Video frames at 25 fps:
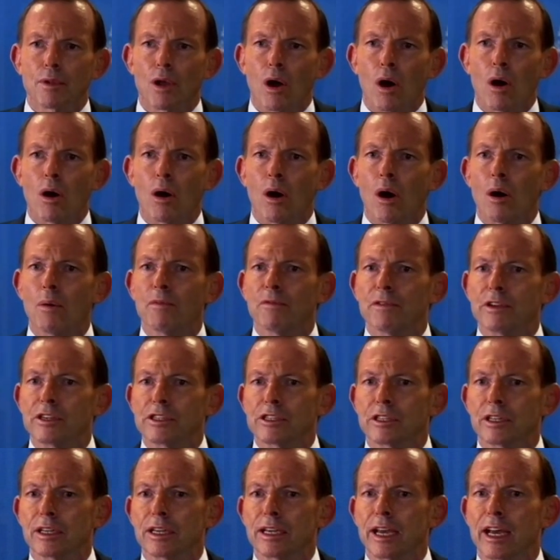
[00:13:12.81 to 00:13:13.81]

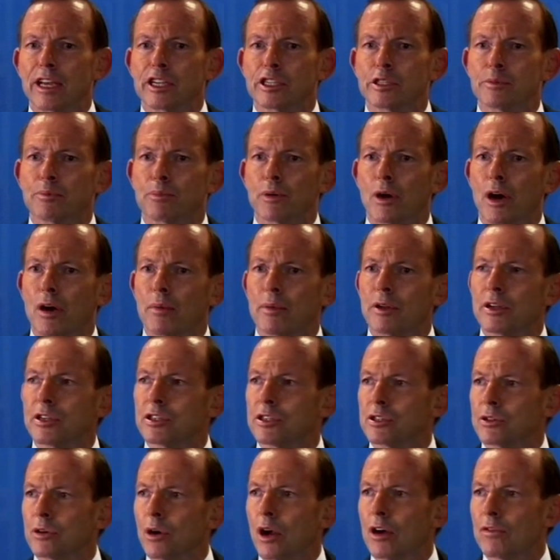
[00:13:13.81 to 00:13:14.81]
Obviously, as Prime
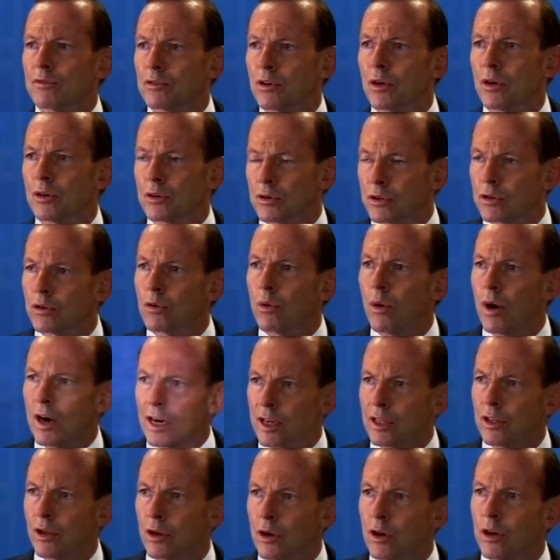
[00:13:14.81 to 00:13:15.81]
Minister, I've got quite
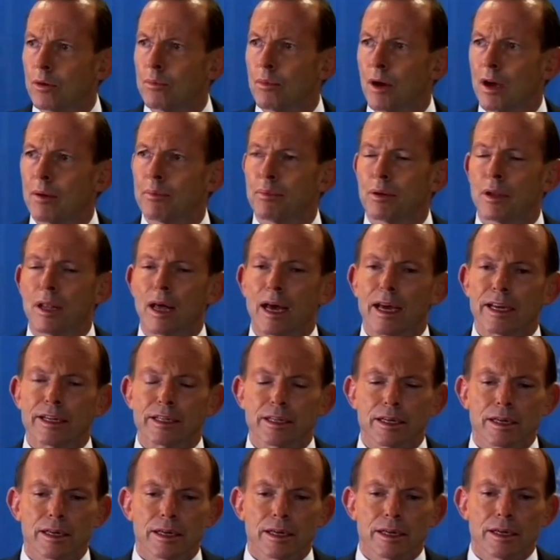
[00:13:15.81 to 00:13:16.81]
a lot on my
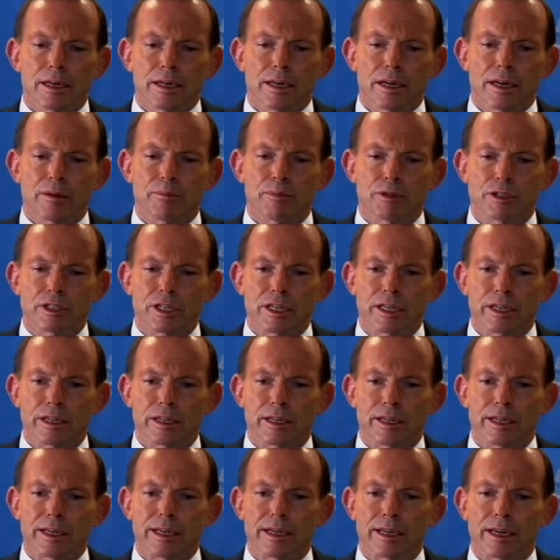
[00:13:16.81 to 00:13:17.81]
plate,
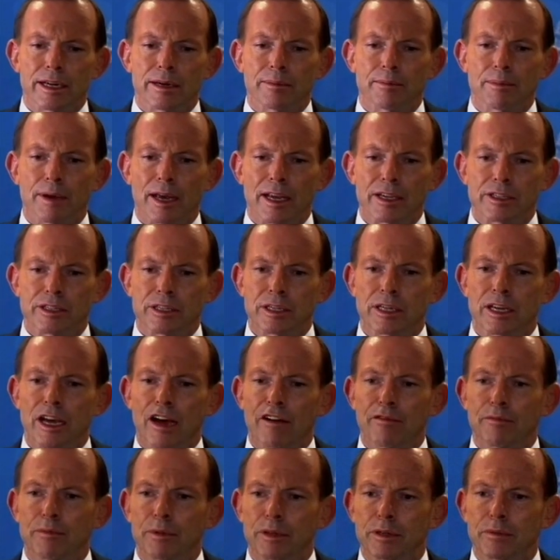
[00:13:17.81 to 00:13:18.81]
particularly as the
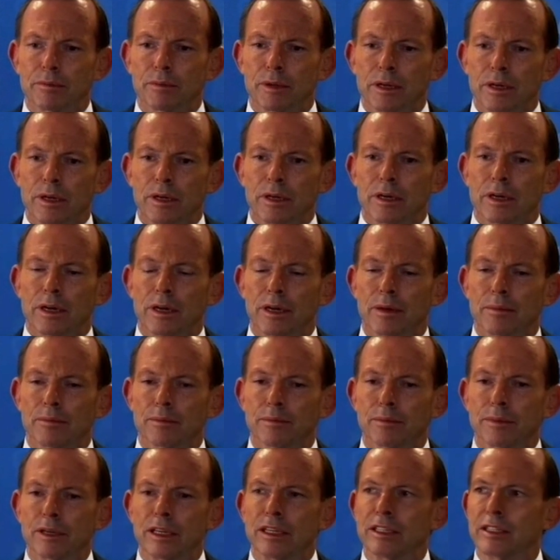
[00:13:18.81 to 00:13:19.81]
government
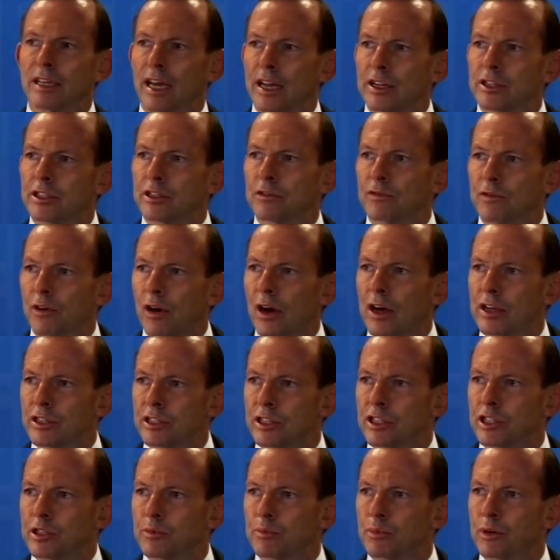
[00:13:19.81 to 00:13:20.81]

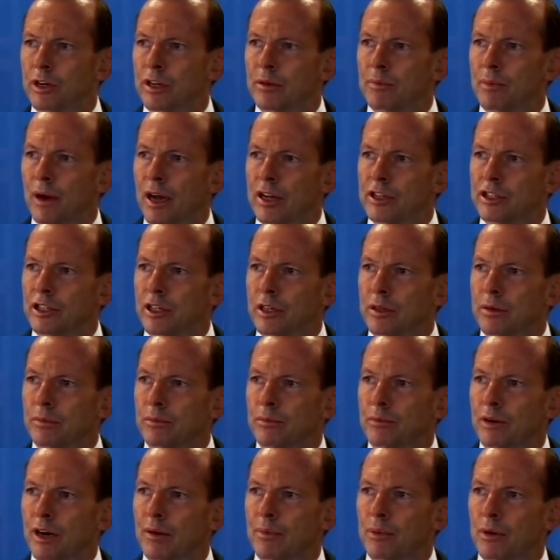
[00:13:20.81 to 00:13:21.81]
intensifies its pre-budget
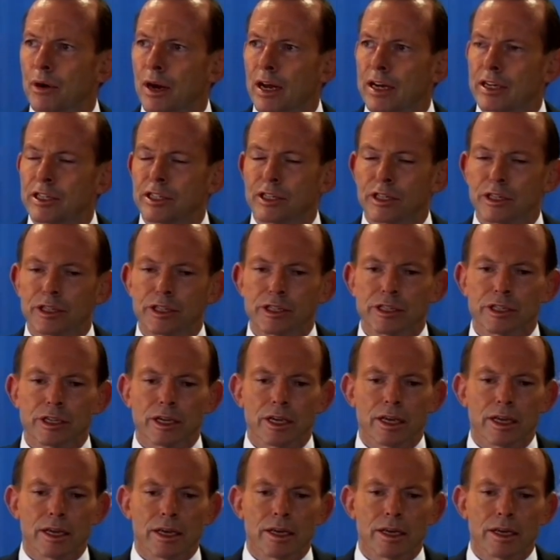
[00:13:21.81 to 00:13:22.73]
preparations.